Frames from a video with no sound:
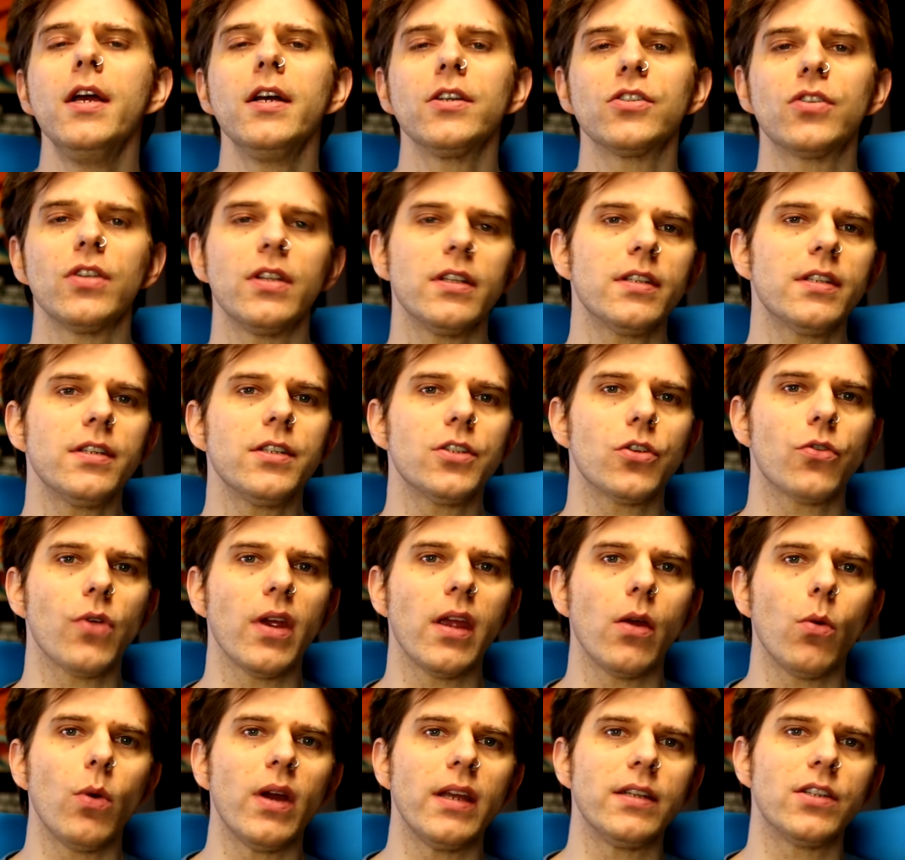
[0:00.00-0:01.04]
So, this is a
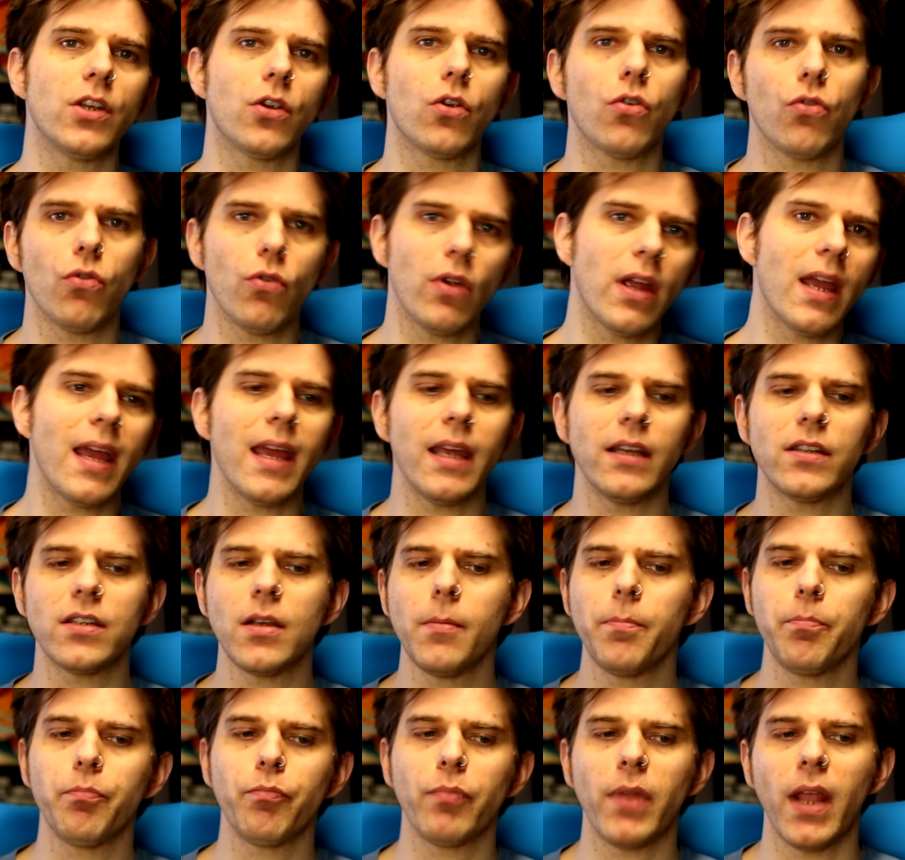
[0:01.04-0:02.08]
great way to create
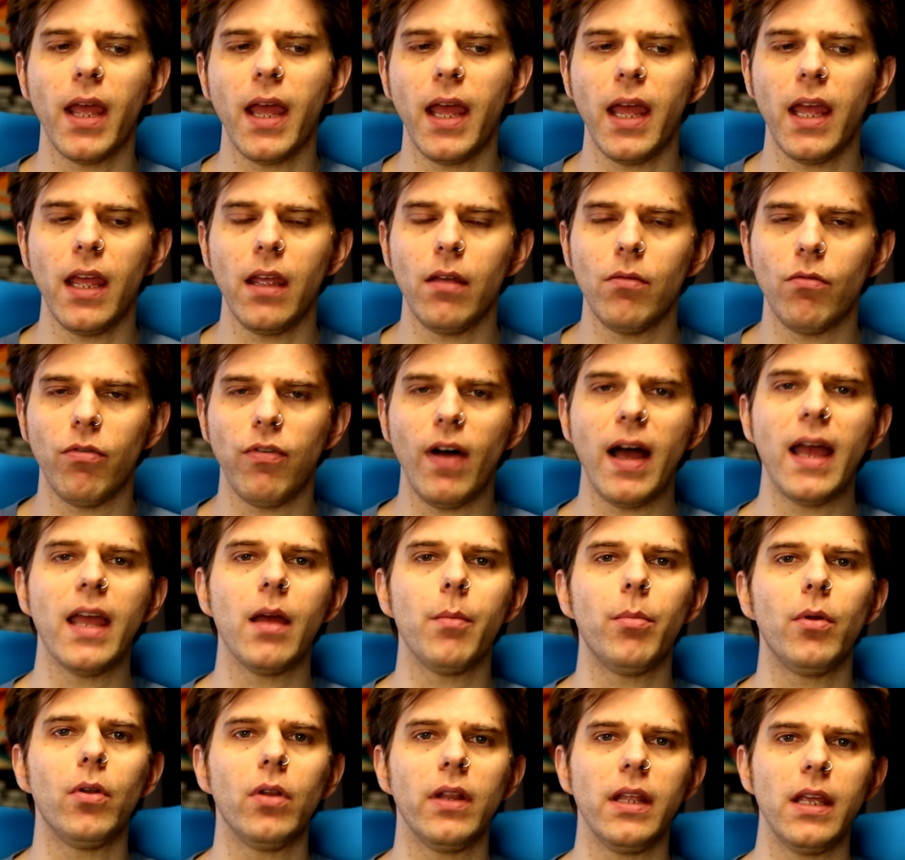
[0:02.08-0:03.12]
a
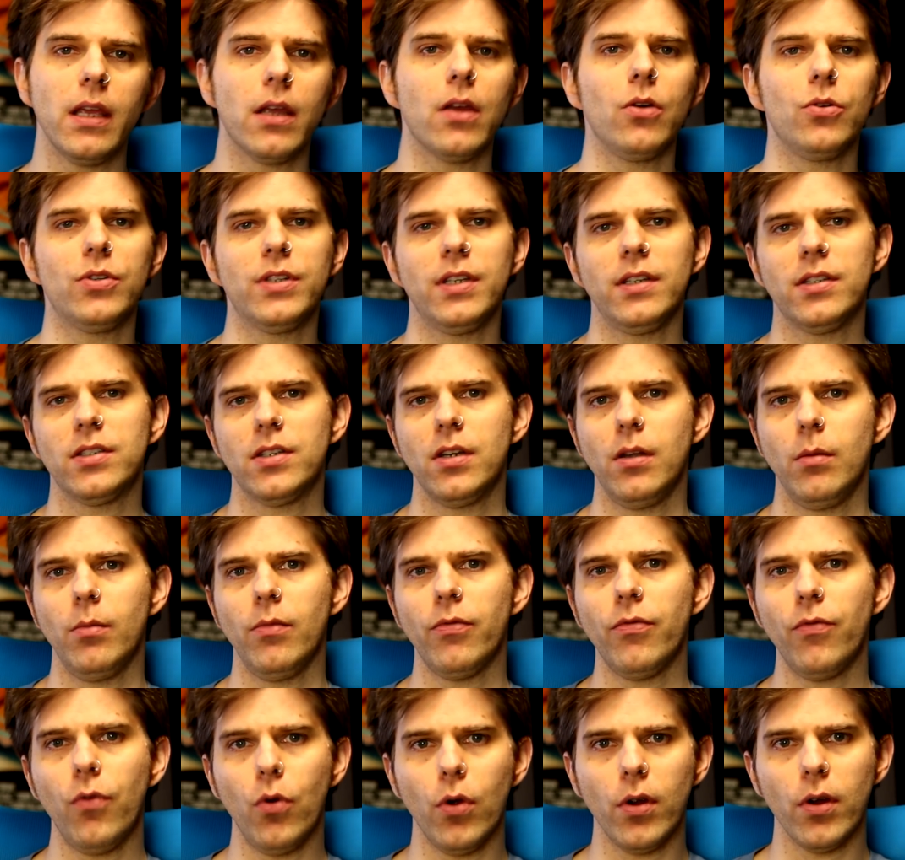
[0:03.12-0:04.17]
viable ecosystem
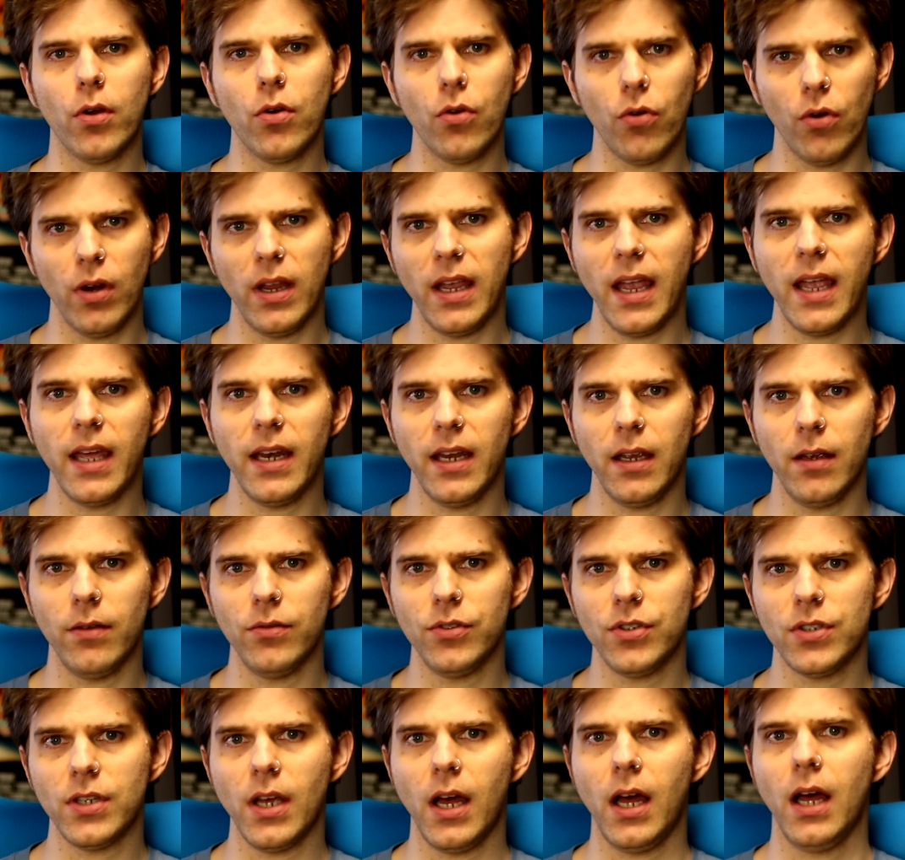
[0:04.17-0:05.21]
for
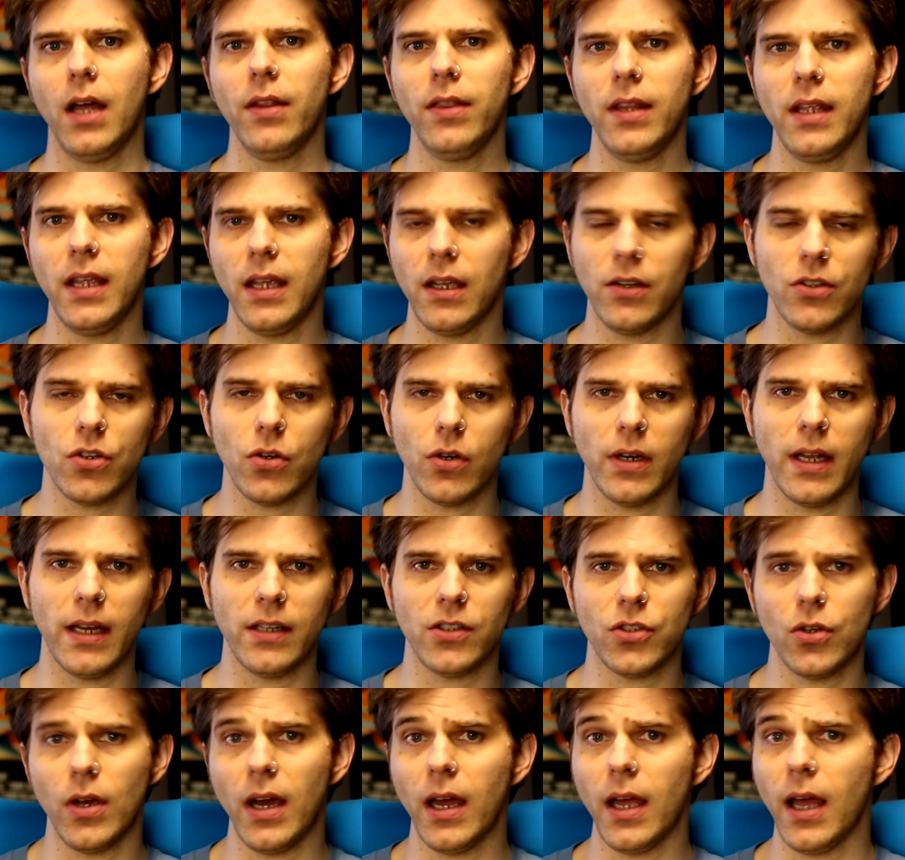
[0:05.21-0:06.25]
creatives on the
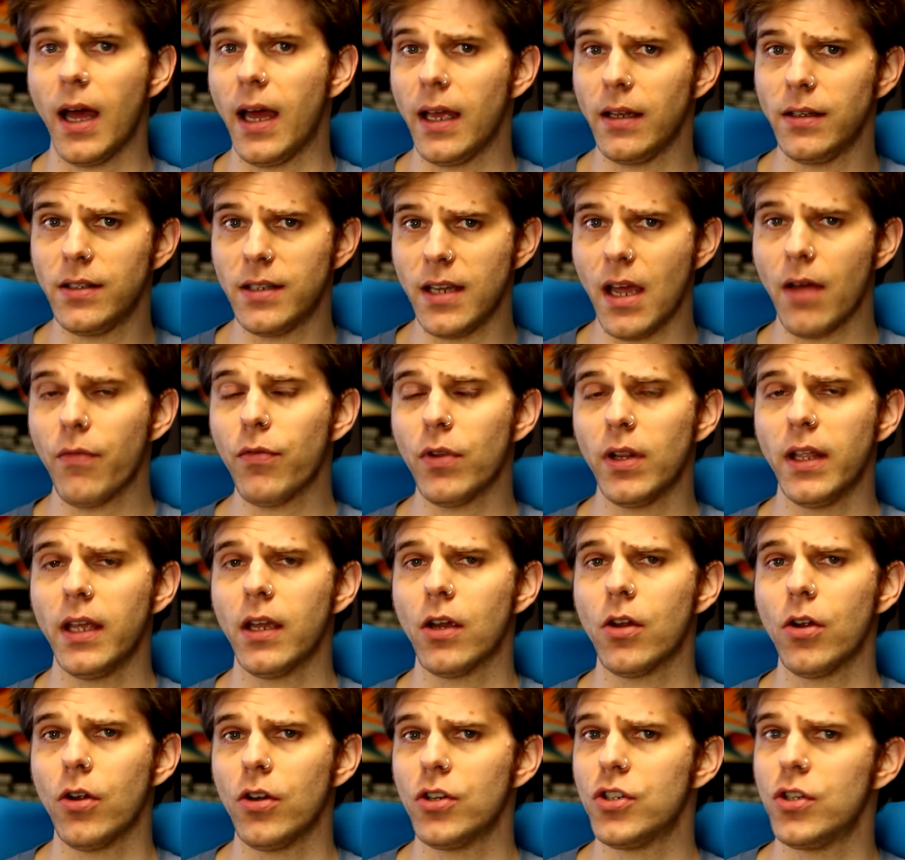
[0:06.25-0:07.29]
internet. So, I, I definitely
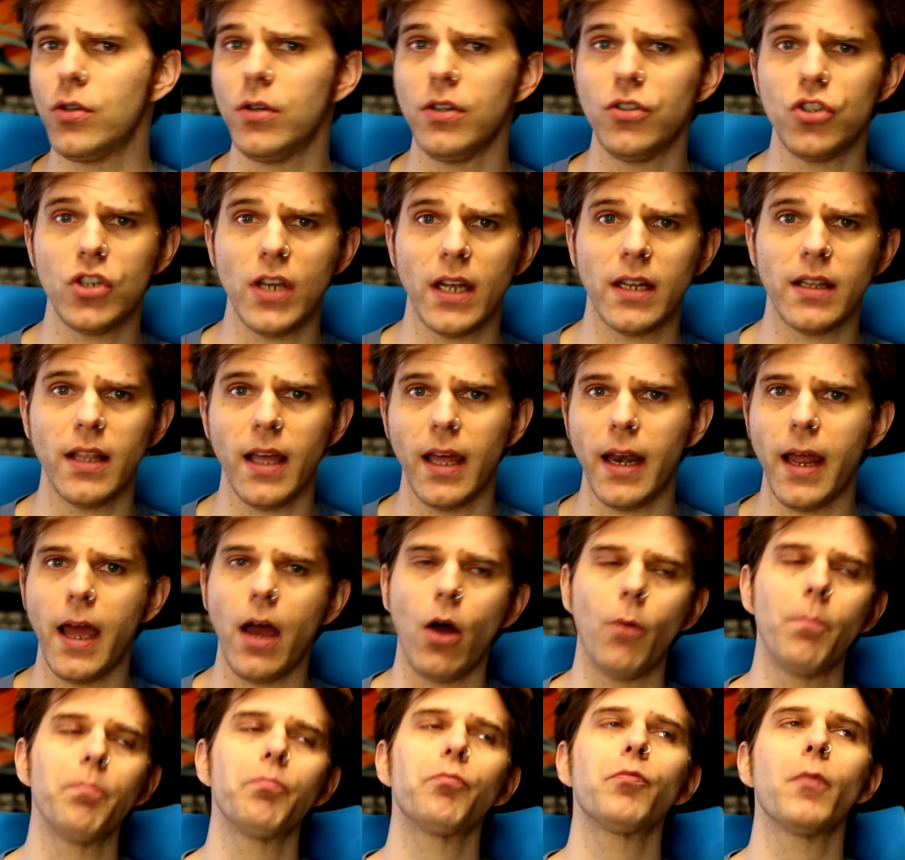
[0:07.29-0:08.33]
encourage you to check that
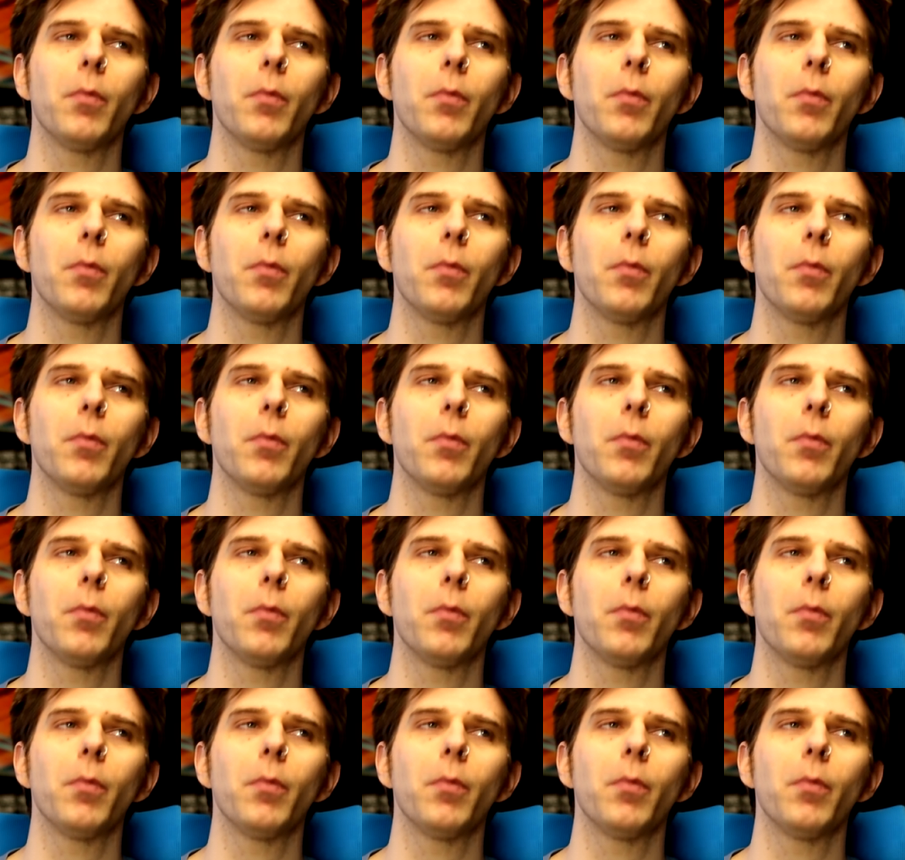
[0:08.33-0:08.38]
out.